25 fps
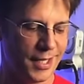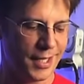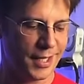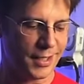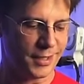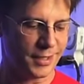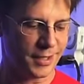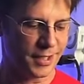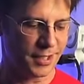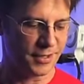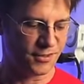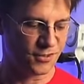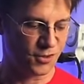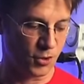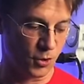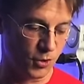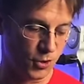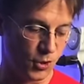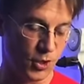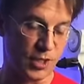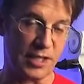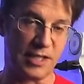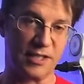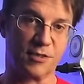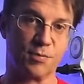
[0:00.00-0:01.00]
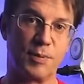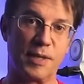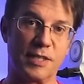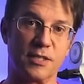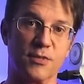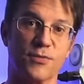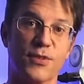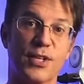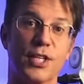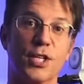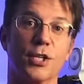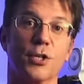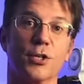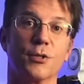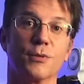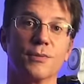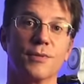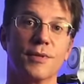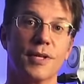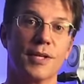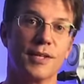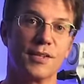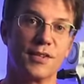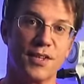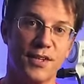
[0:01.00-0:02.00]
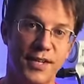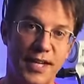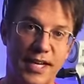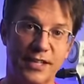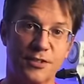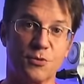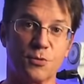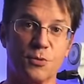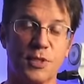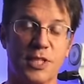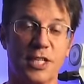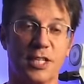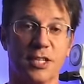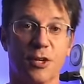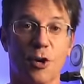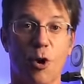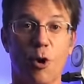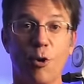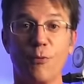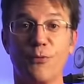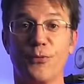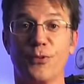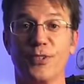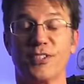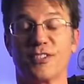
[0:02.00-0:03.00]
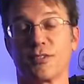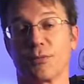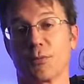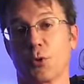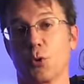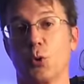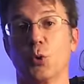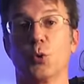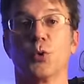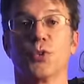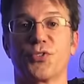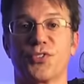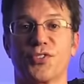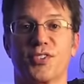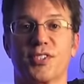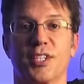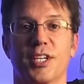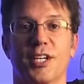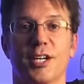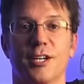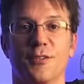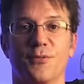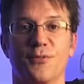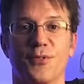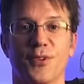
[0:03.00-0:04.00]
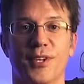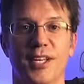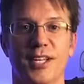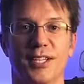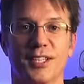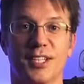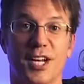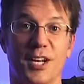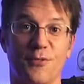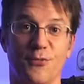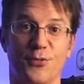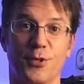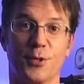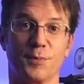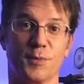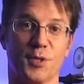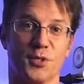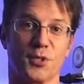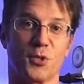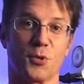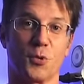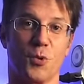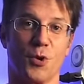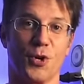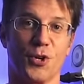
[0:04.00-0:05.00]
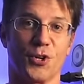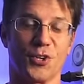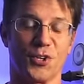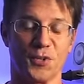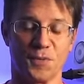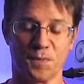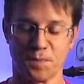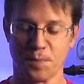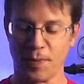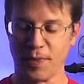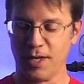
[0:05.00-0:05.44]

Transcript: And uh, so you can expect a video the next week. Hopefully some cool stuff that I filmed underwater.